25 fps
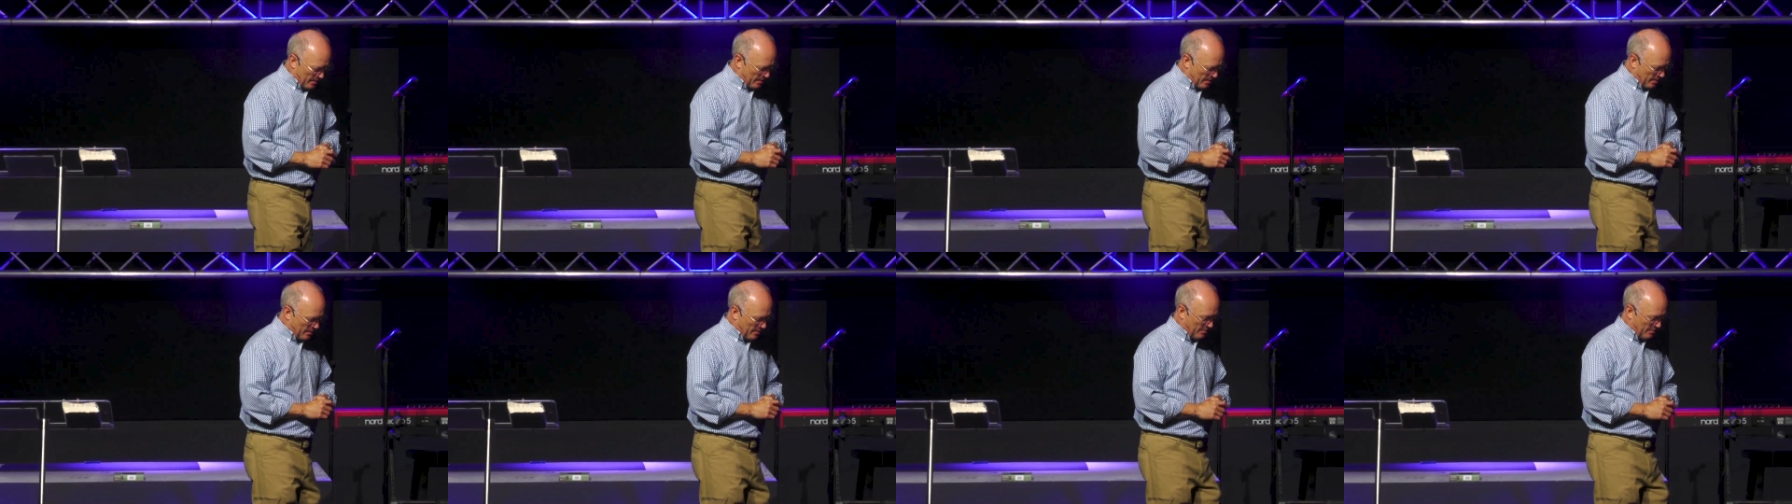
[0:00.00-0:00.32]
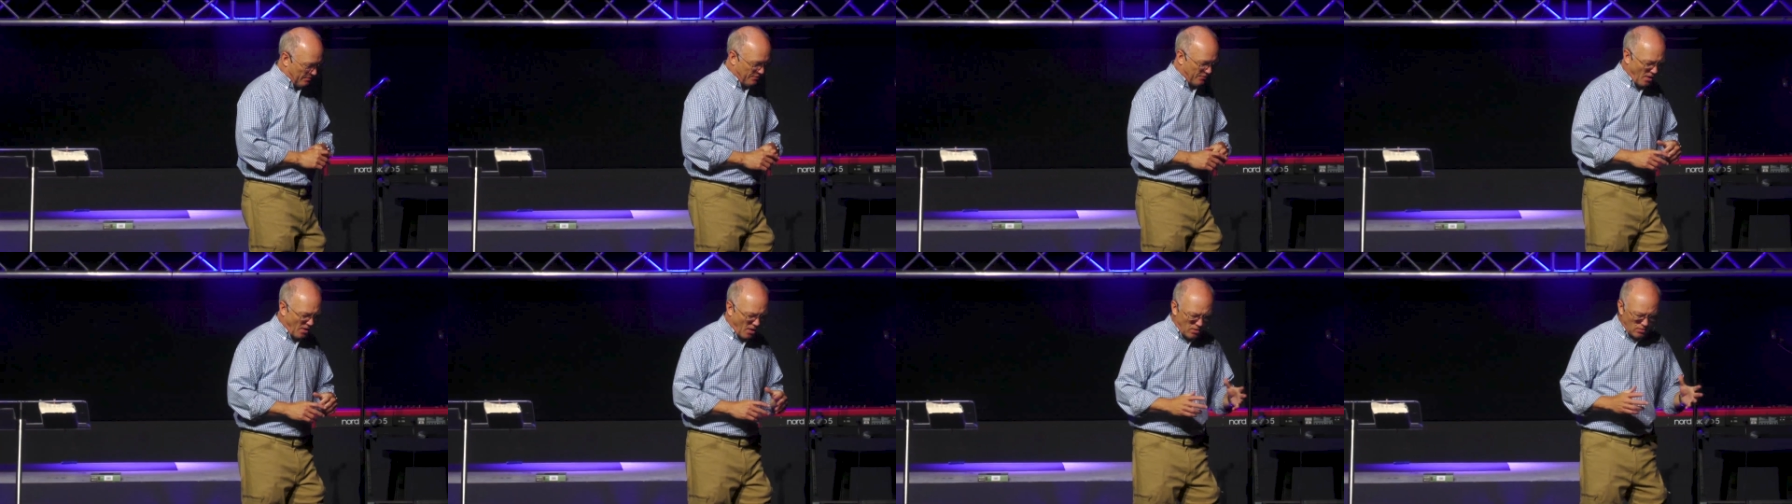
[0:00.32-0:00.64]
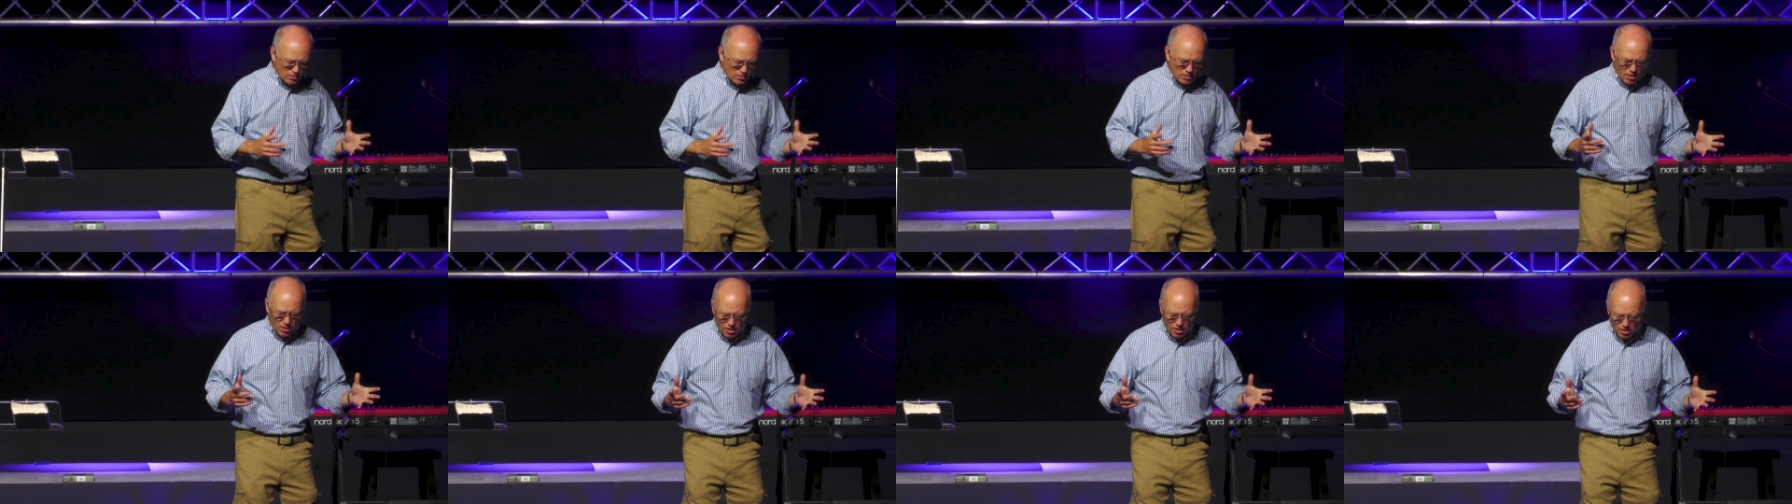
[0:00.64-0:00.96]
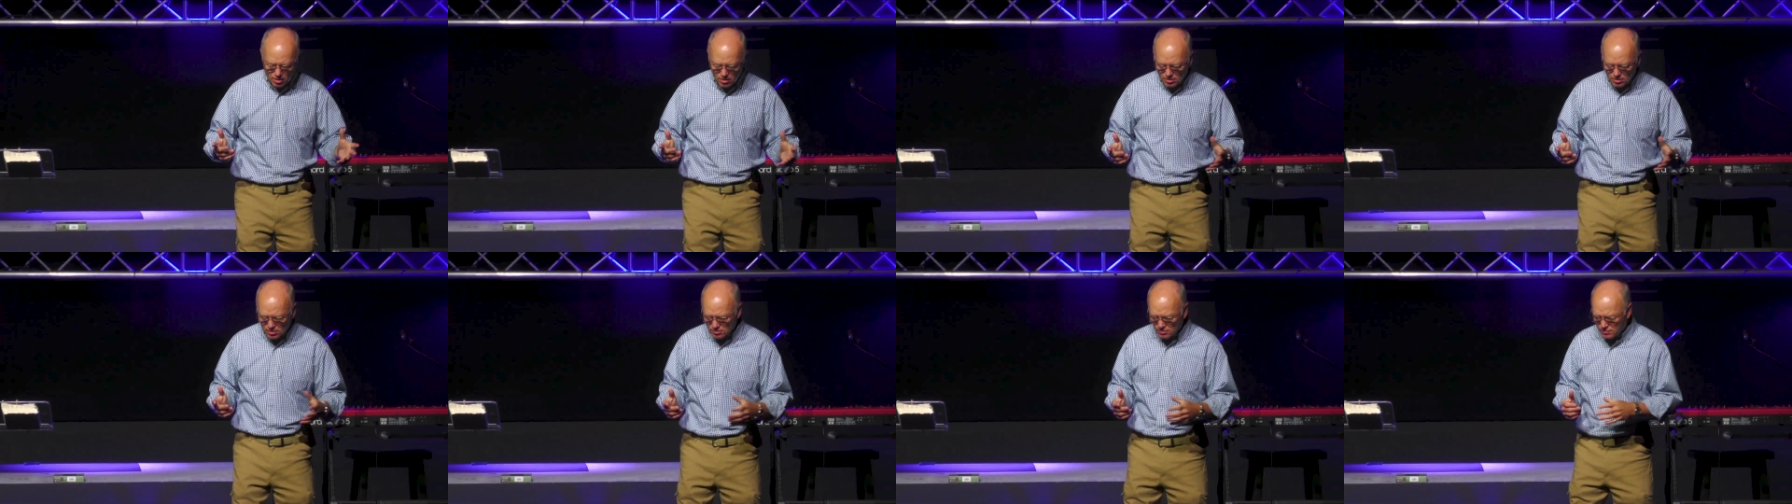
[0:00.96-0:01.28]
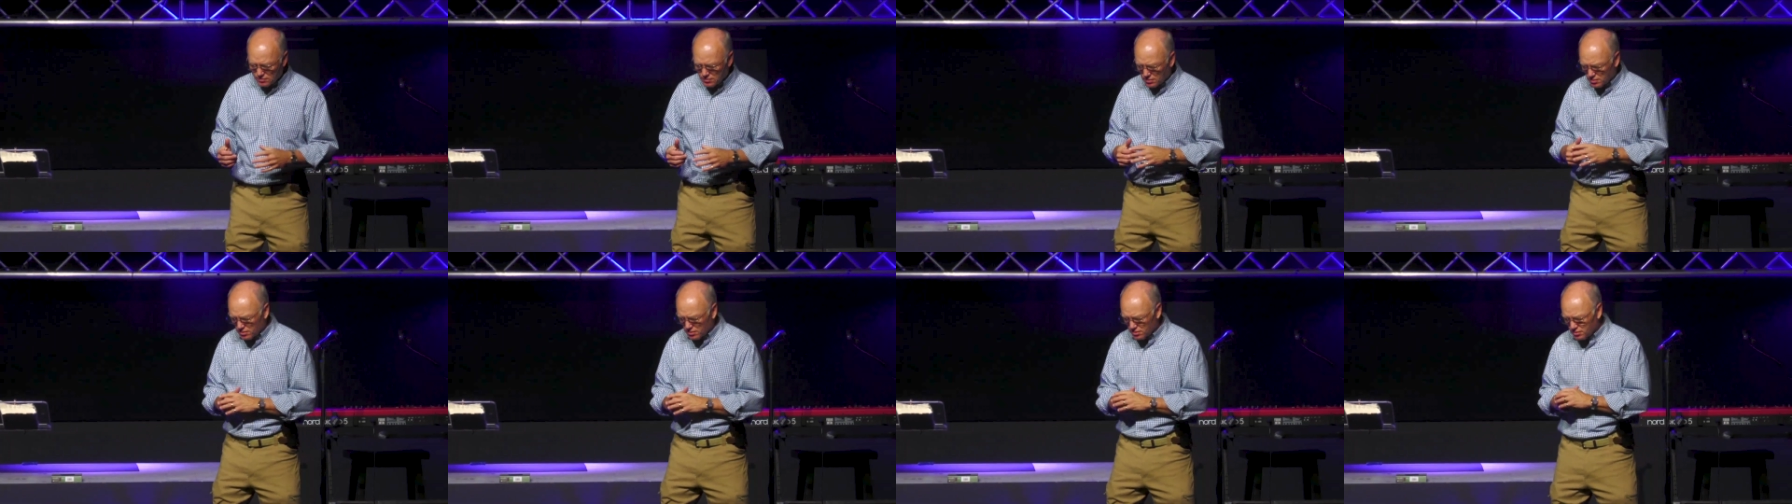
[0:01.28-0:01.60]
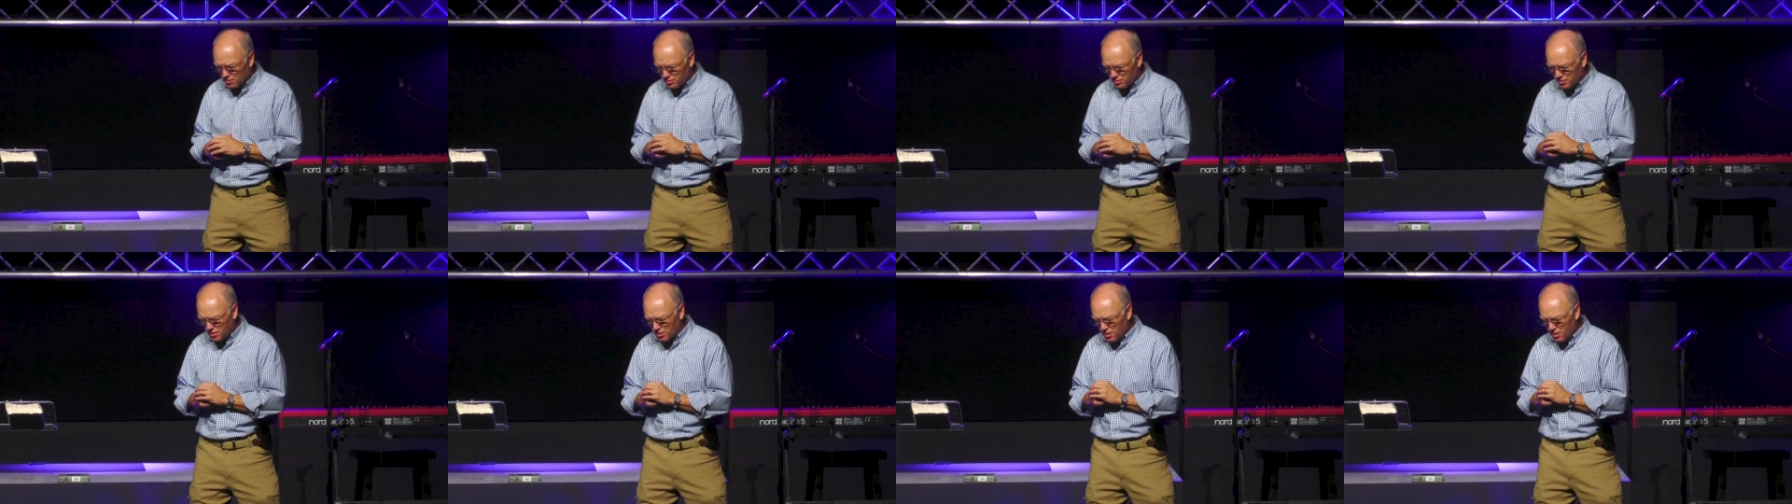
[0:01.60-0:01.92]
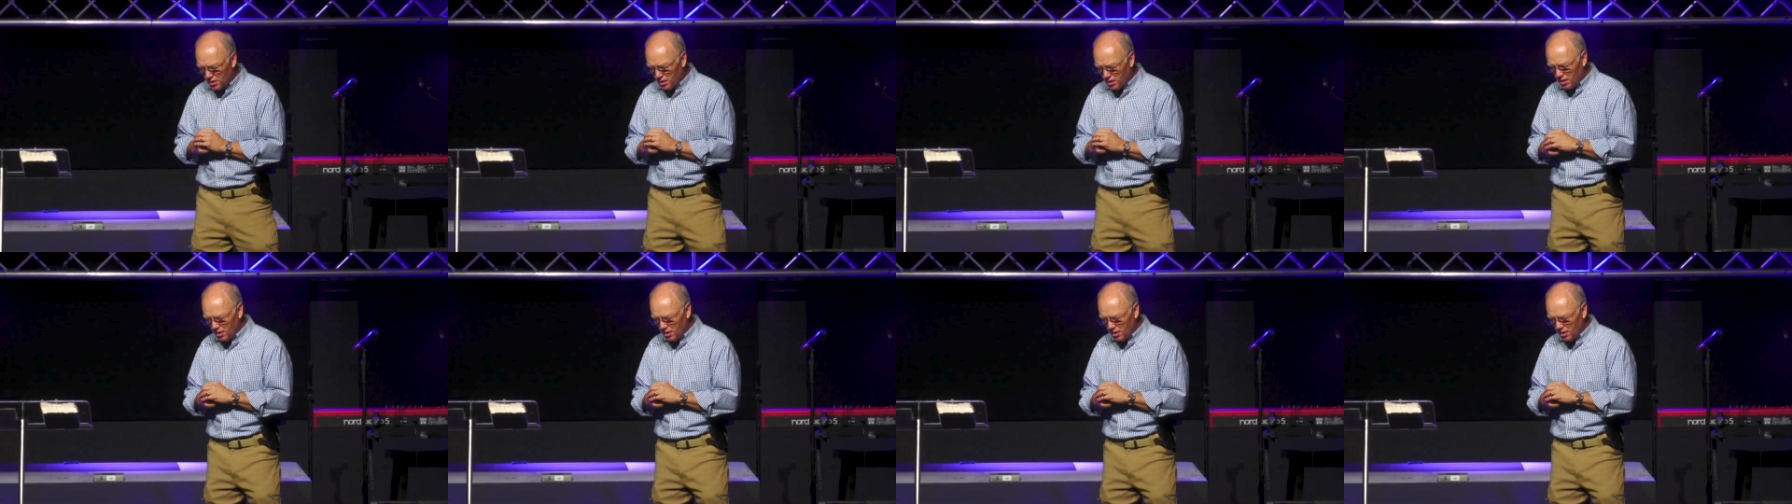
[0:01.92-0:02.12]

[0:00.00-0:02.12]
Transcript: The fall carnivals, the